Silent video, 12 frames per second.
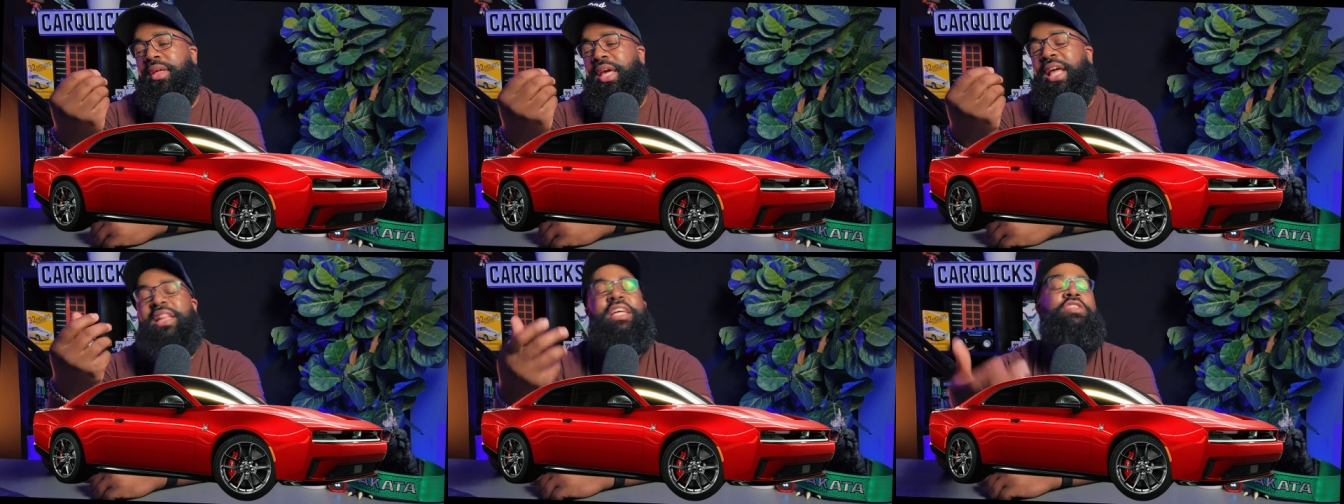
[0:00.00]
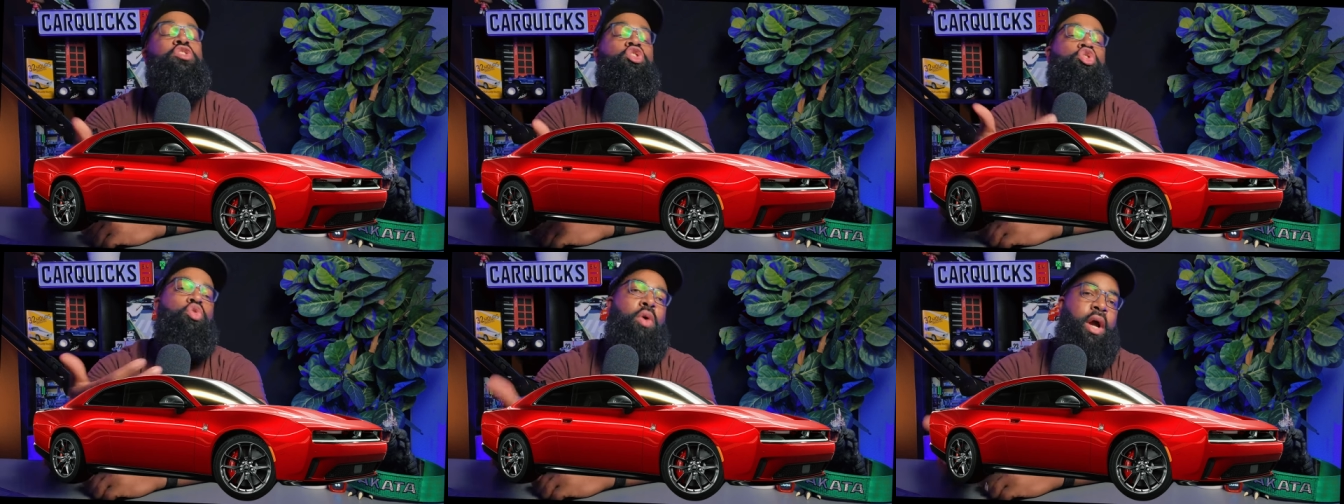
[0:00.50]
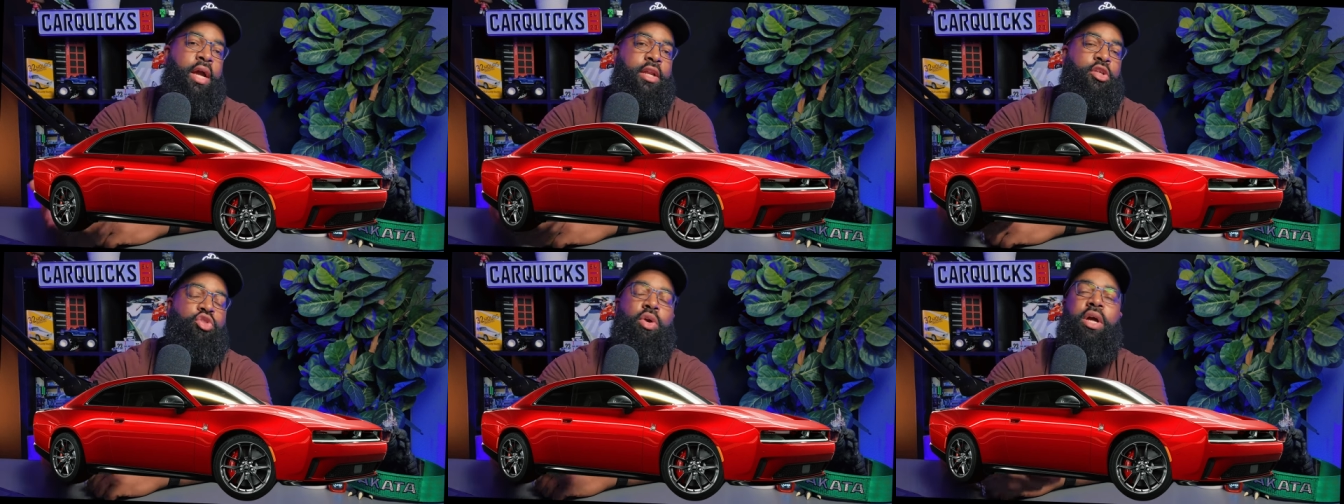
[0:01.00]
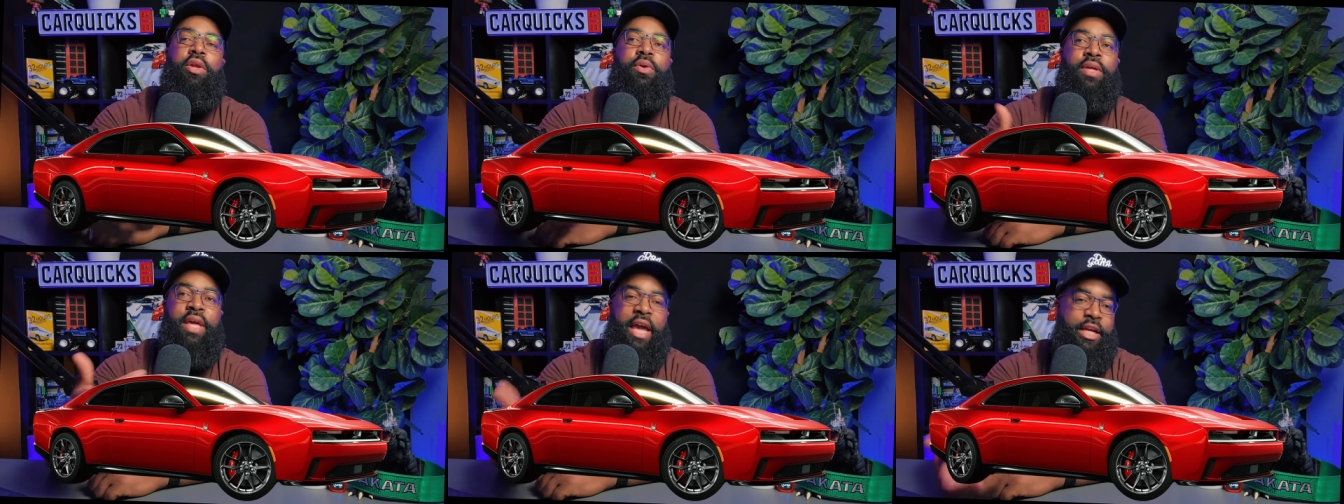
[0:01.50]
at least they're trying. They're trying to
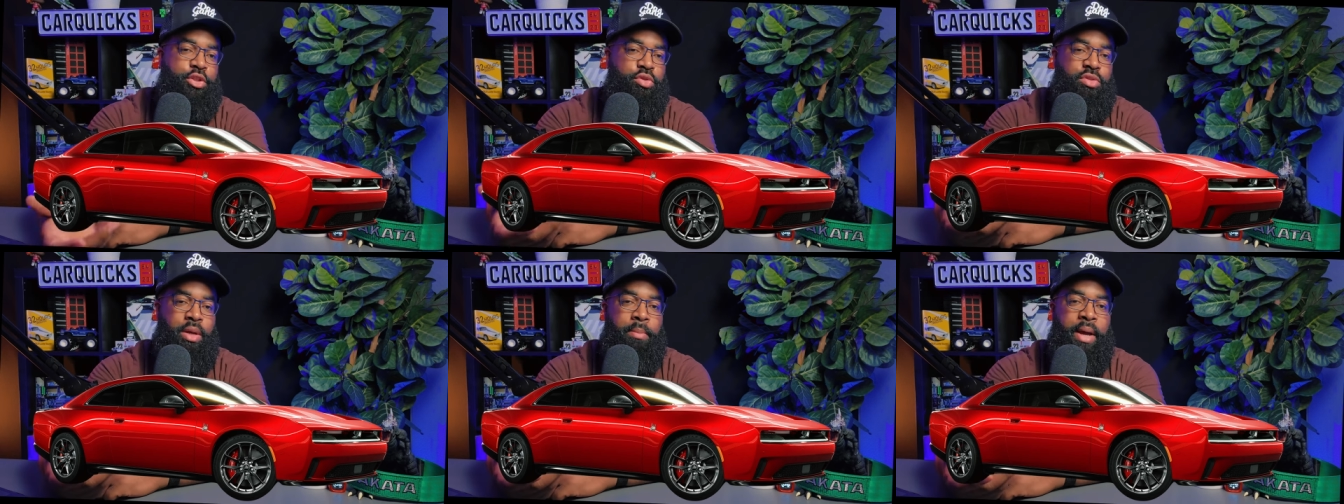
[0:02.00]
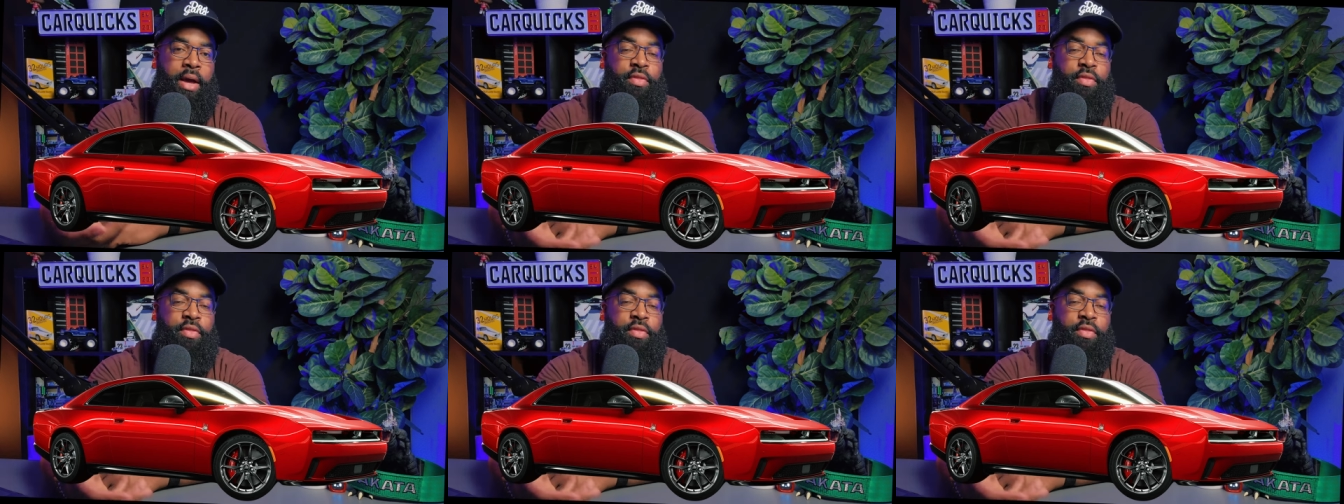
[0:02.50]
engage you somehow.